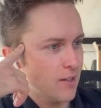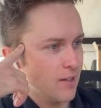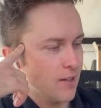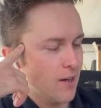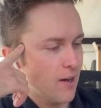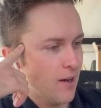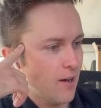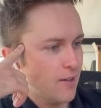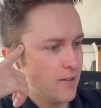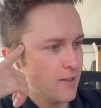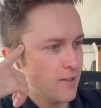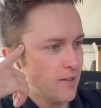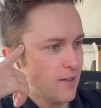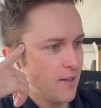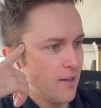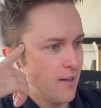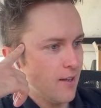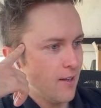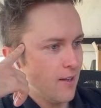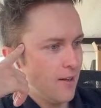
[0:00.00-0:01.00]
cost,
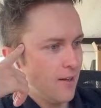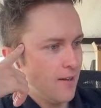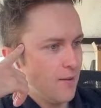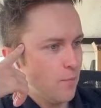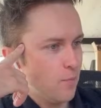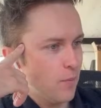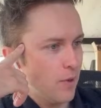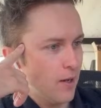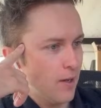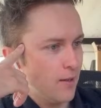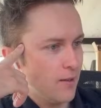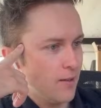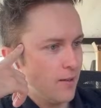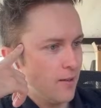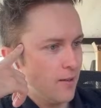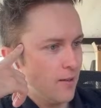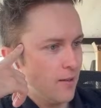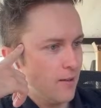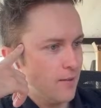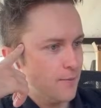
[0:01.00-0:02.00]
but
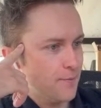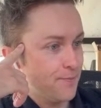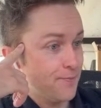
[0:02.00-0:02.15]
you know.